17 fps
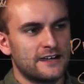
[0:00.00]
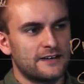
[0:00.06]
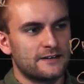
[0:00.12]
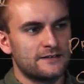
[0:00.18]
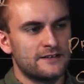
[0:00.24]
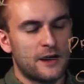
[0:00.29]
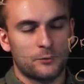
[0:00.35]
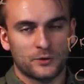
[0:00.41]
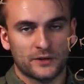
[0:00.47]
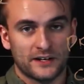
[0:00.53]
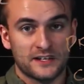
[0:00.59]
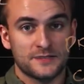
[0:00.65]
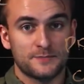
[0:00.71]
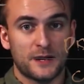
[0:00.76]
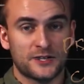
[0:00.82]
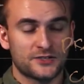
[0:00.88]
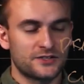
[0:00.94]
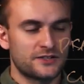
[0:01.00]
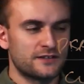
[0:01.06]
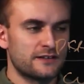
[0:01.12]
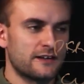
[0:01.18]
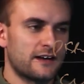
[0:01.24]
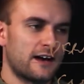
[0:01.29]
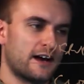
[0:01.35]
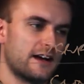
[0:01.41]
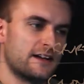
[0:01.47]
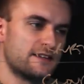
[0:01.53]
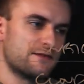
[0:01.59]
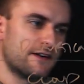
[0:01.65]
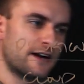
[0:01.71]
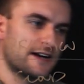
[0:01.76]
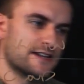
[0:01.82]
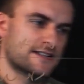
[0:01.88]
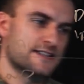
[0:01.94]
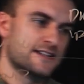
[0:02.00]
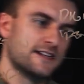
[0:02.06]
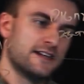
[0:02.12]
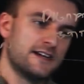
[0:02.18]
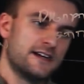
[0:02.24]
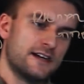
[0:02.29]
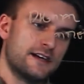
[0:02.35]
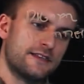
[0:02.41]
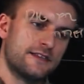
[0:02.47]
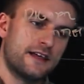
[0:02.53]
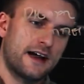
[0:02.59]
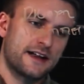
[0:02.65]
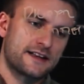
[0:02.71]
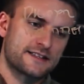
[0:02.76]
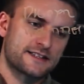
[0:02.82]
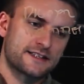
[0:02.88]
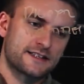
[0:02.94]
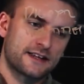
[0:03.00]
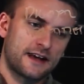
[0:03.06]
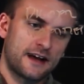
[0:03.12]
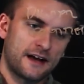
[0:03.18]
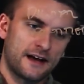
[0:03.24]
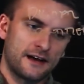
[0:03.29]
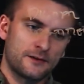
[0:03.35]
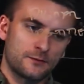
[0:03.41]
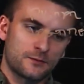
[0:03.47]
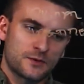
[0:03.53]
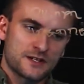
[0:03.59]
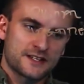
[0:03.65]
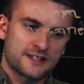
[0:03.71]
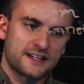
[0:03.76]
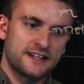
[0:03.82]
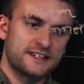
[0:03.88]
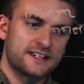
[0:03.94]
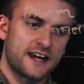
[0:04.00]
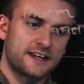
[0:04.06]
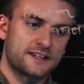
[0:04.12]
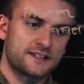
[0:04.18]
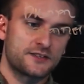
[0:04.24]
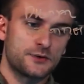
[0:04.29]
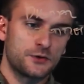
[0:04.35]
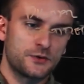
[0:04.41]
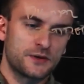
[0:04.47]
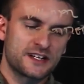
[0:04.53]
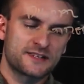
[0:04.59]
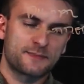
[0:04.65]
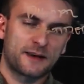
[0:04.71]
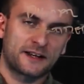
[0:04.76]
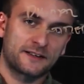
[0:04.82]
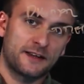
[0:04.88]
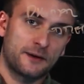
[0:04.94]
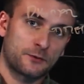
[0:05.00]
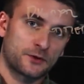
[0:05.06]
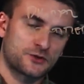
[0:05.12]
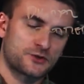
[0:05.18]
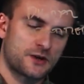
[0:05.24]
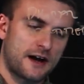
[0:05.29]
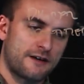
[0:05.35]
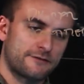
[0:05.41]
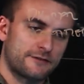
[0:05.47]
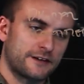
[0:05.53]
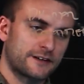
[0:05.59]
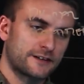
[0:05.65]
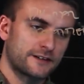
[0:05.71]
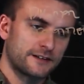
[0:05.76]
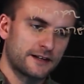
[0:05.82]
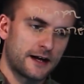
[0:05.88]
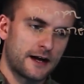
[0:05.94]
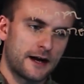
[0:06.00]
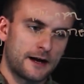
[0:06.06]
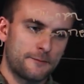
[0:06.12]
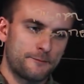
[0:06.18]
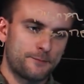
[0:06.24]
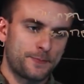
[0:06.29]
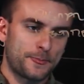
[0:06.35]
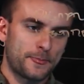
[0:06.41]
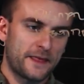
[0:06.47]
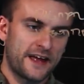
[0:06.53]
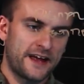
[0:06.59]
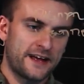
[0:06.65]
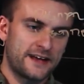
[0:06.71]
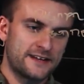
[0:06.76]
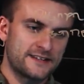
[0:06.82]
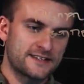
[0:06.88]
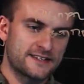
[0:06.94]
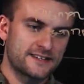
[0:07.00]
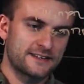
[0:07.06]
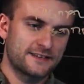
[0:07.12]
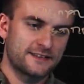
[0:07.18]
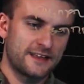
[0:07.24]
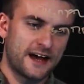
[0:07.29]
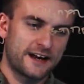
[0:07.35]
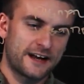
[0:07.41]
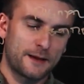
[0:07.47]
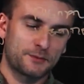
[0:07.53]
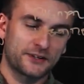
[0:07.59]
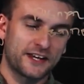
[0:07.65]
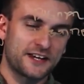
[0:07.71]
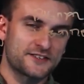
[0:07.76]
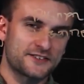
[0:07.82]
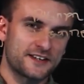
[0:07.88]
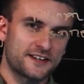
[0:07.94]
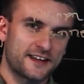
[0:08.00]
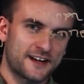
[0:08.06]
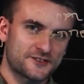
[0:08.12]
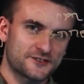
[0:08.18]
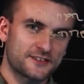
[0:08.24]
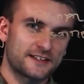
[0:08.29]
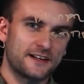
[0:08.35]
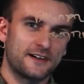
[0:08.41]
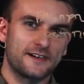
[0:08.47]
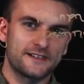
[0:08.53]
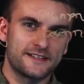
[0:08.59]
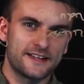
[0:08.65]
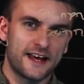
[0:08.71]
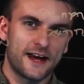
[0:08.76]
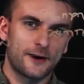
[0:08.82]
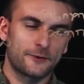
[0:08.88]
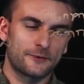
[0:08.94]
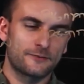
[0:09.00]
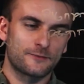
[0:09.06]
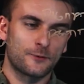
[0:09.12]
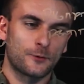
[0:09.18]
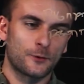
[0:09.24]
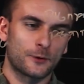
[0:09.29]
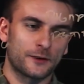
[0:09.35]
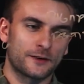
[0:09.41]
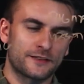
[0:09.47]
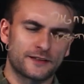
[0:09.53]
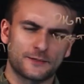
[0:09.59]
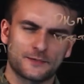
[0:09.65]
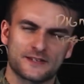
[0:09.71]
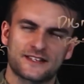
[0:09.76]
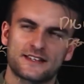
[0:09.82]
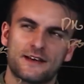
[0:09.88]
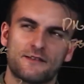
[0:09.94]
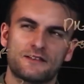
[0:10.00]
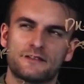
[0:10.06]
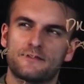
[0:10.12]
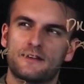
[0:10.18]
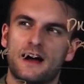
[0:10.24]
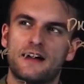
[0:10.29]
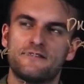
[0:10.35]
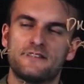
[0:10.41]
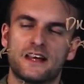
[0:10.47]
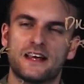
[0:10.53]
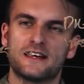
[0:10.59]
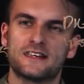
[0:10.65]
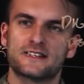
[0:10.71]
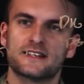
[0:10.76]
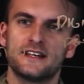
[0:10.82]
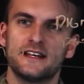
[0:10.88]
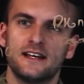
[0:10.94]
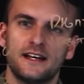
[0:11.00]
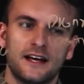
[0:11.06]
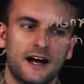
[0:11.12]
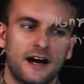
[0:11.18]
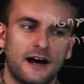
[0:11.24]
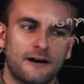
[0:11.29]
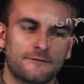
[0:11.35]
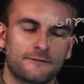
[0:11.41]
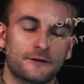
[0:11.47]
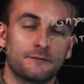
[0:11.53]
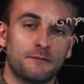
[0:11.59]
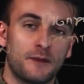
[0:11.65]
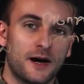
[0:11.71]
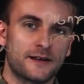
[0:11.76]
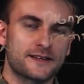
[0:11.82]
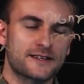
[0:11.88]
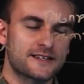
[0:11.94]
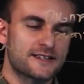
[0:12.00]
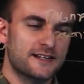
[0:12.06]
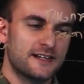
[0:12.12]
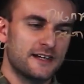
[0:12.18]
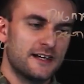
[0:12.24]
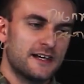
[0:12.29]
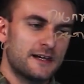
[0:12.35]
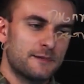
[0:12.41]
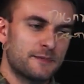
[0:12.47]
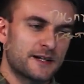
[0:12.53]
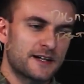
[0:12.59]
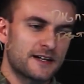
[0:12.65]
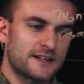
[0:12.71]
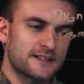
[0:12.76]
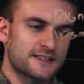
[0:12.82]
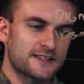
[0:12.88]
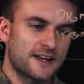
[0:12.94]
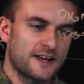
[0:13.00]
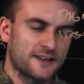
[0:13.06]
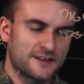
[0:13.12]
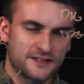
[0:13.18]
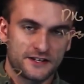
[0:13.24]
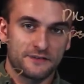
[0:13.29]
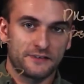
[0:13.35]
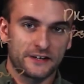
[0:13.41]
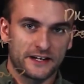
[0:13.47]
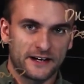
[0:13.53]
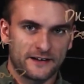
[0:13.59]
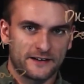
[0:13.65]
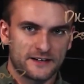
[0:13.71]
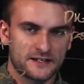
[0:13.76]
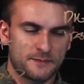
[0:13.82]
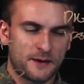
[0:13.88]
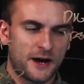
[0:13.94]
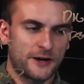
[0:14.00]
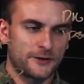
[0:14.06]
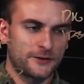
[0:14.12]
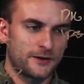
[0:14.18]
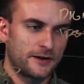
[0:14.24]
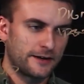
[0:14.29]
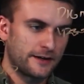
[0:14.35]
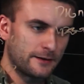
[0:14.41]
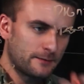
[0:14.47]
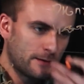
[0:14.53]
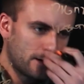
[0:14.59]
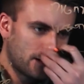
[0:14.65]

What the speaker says: network inspection device that was intended to inspect network traffic. And that application had actually gone down for, I think it was 75 days, for months, because a certificate had expired on it.